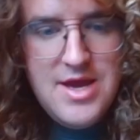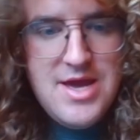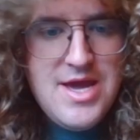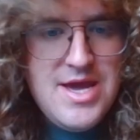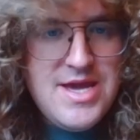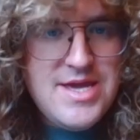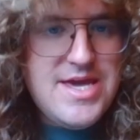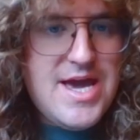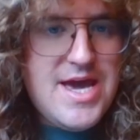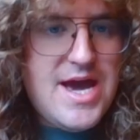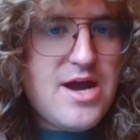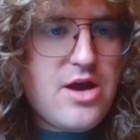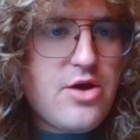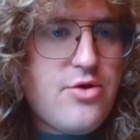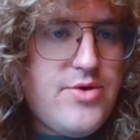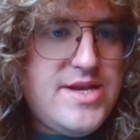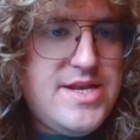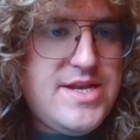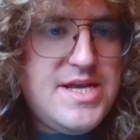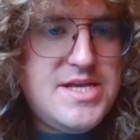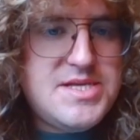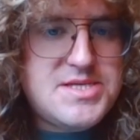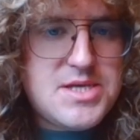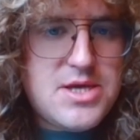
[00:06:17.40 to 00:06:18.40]
Yeah, queen
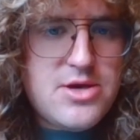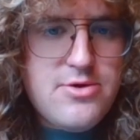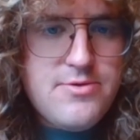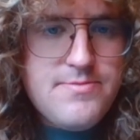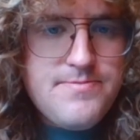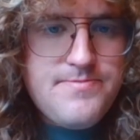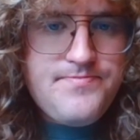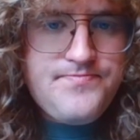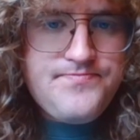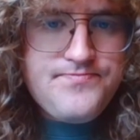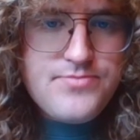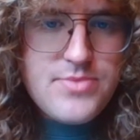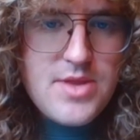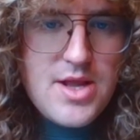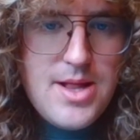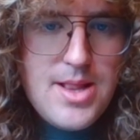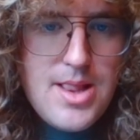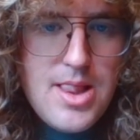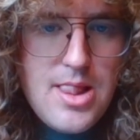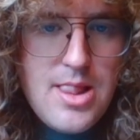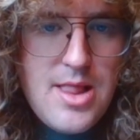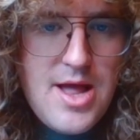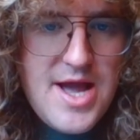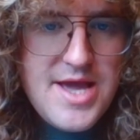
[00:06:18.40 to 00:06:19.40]
d2,
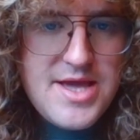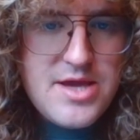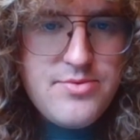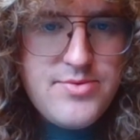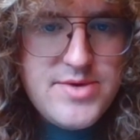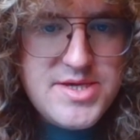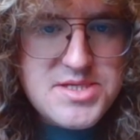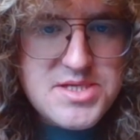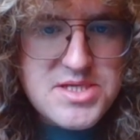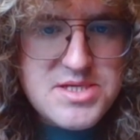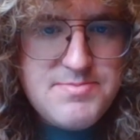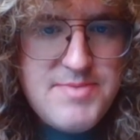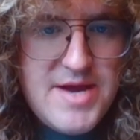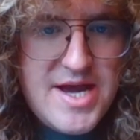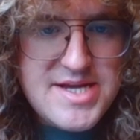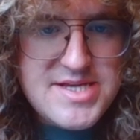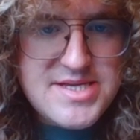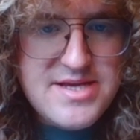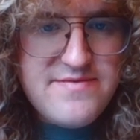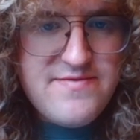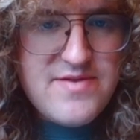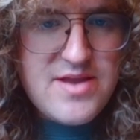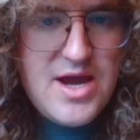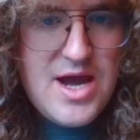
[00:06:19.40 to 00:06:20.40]
like we
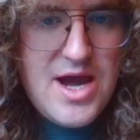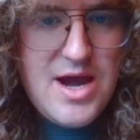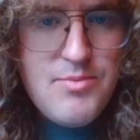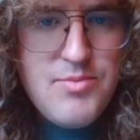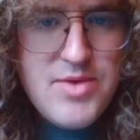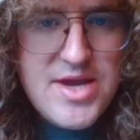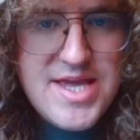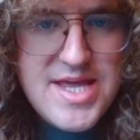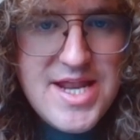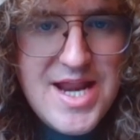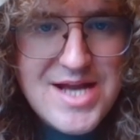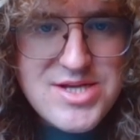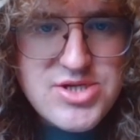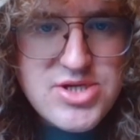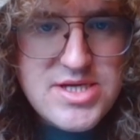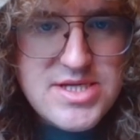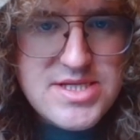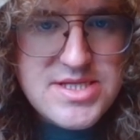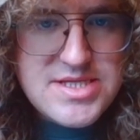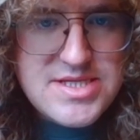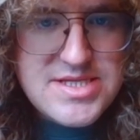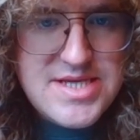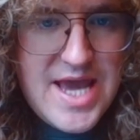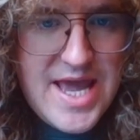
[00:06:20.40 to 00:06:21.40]
suspected. And we can
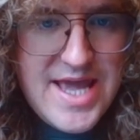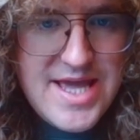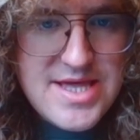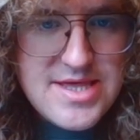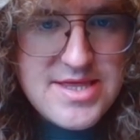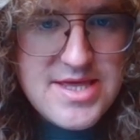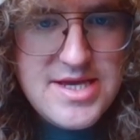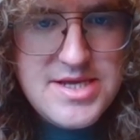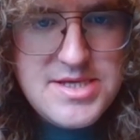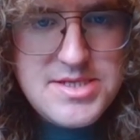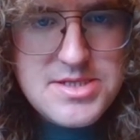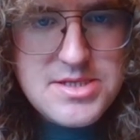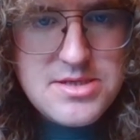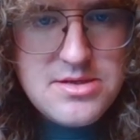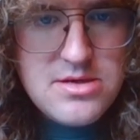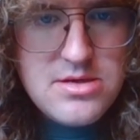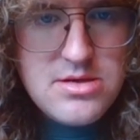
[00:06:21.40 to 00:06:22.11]
actually take this.